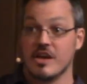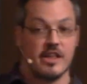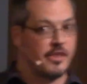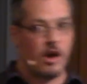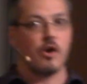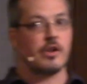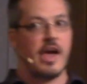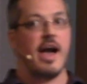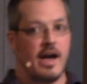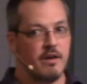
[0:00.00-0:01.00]
They already
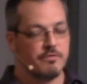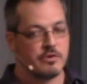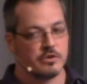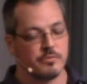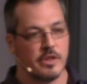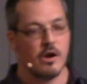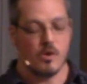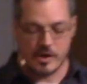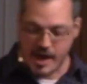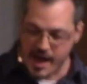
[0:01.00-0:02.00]
have. Trust me, they
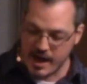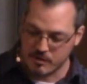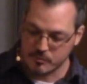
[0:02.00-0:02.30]
already have.